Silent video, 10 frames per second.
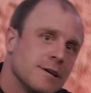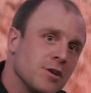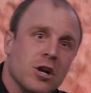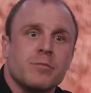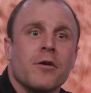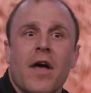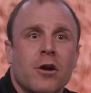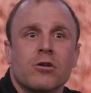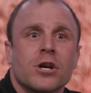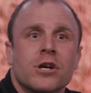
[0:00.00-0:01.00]
Talked about that
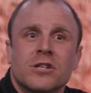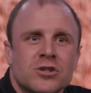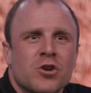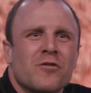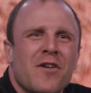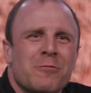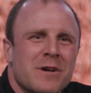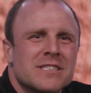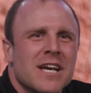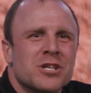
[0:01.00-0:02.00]
earlier in the certified
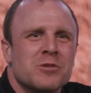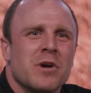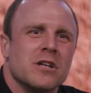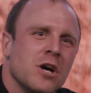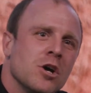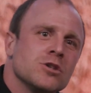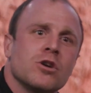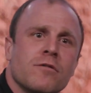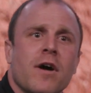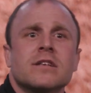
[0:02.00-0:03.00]
wheat section, but
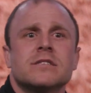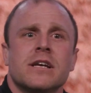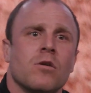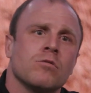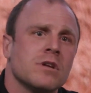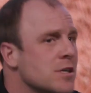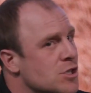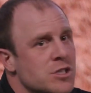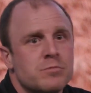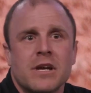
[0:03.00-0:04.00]
certified seed only
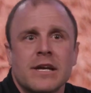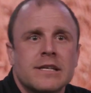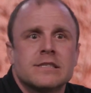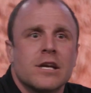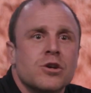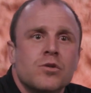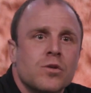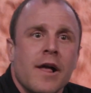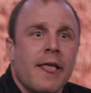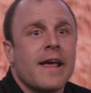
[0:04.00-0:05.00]
just means that
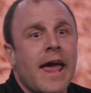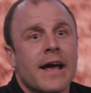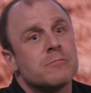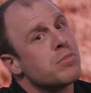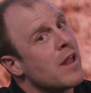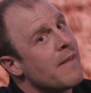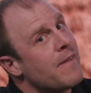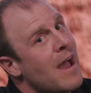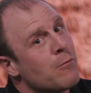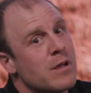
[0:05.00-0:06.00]
you can't plant
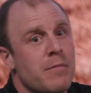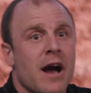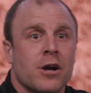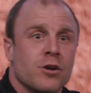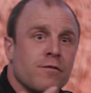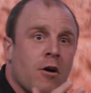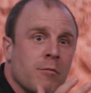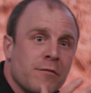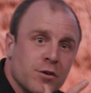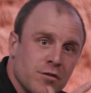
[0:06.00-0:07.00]
that wheat back on your
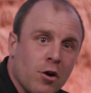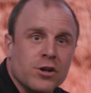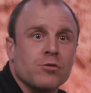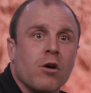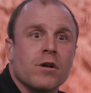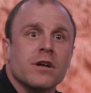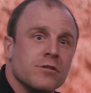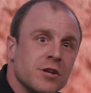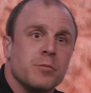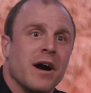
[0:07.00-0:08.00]
farm after you've already grown it.
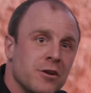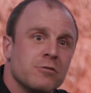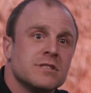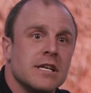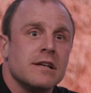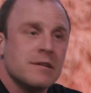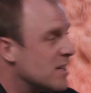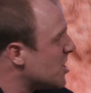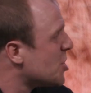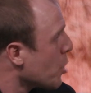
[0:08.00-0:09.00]
You need to buy new seed
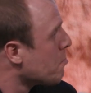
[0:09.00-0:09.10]
each year.